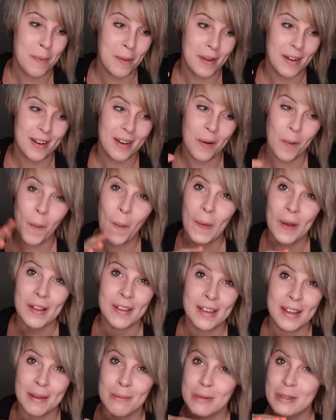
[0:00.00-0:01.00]
but
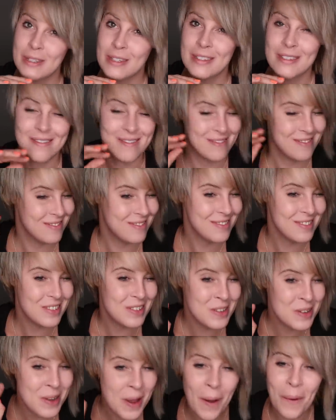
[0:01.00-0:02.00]
oil lamps,
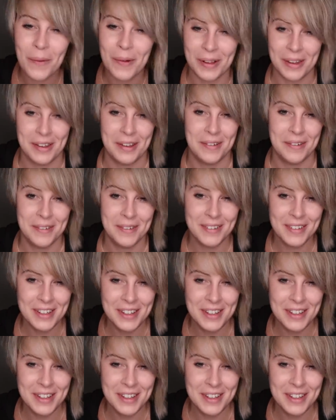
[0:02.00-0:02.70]
no clue.